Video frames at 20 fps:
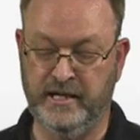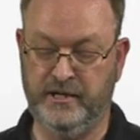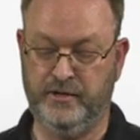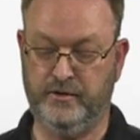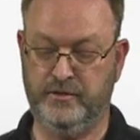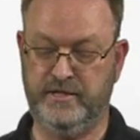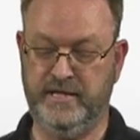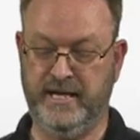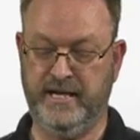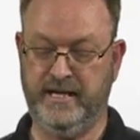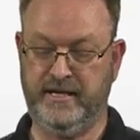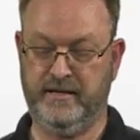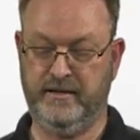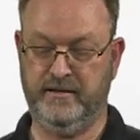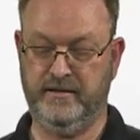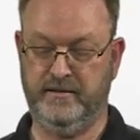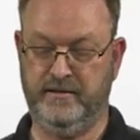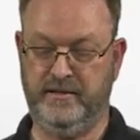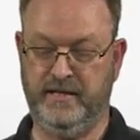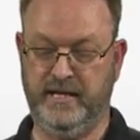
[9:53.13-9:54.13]
You take
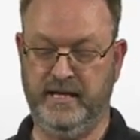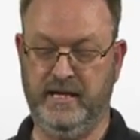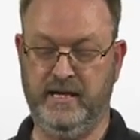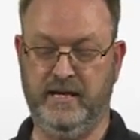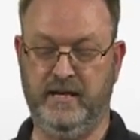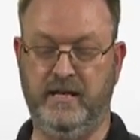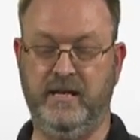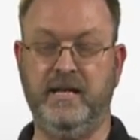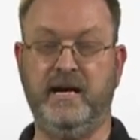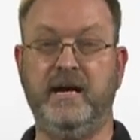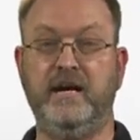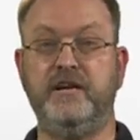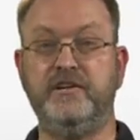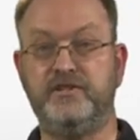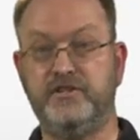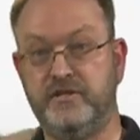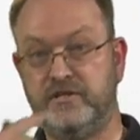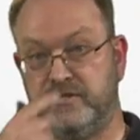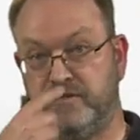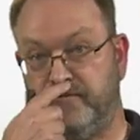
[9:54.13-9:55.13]
the
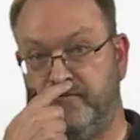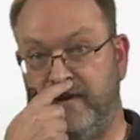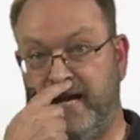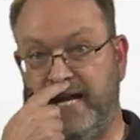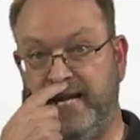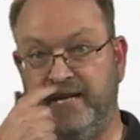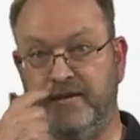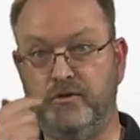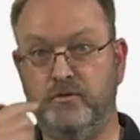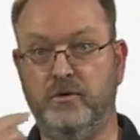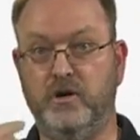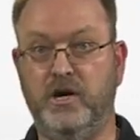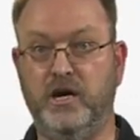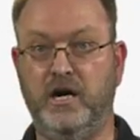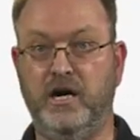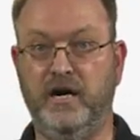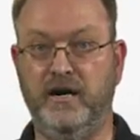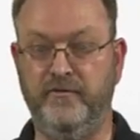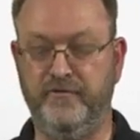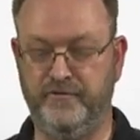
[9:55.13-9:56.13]
largest value
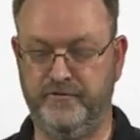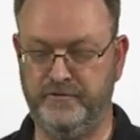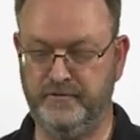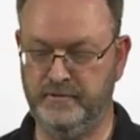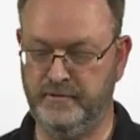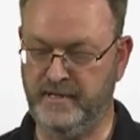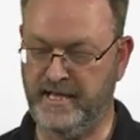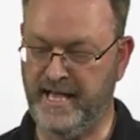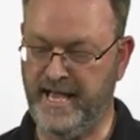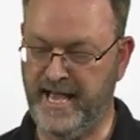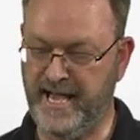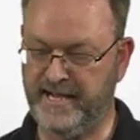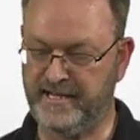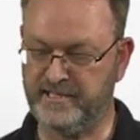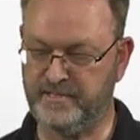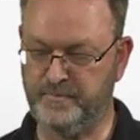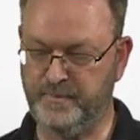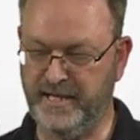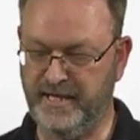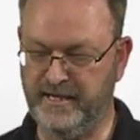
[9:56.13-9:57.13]
of
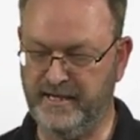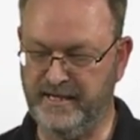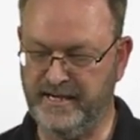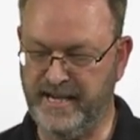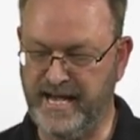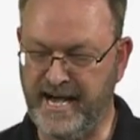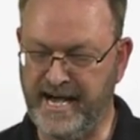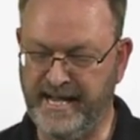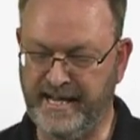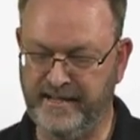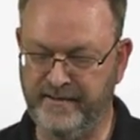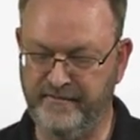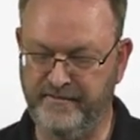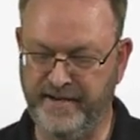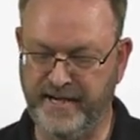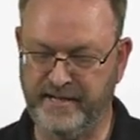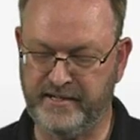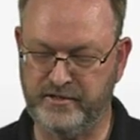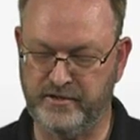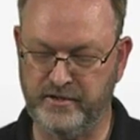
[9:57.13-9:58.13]
x being an
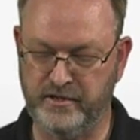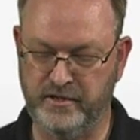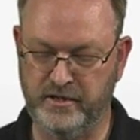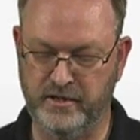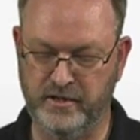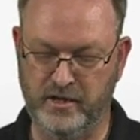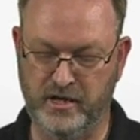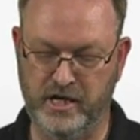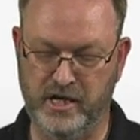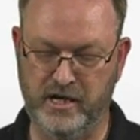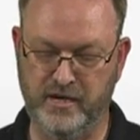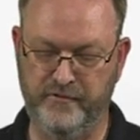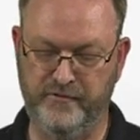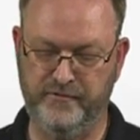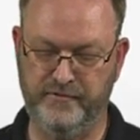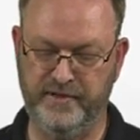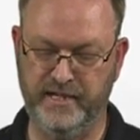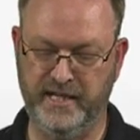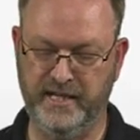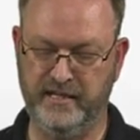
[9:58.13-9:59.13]
eigenvector
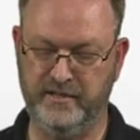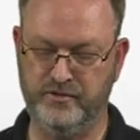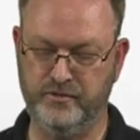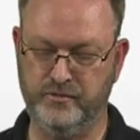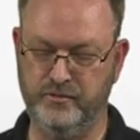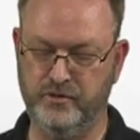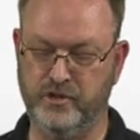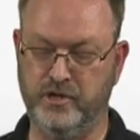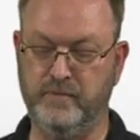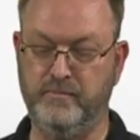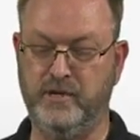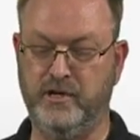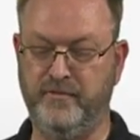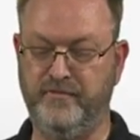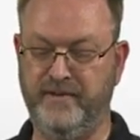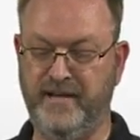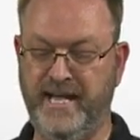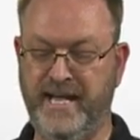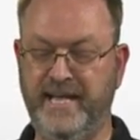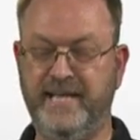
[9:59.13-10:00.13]
of the 2 norm
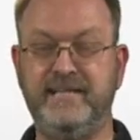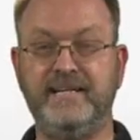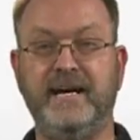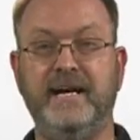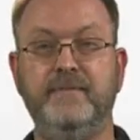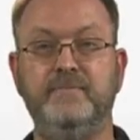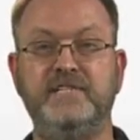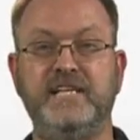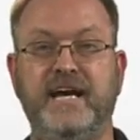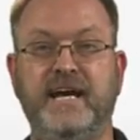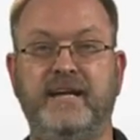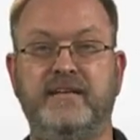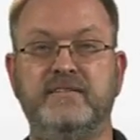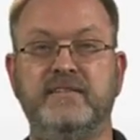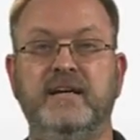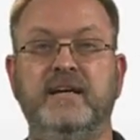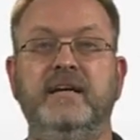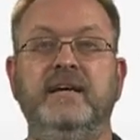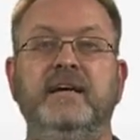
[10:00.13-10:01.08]
of a times x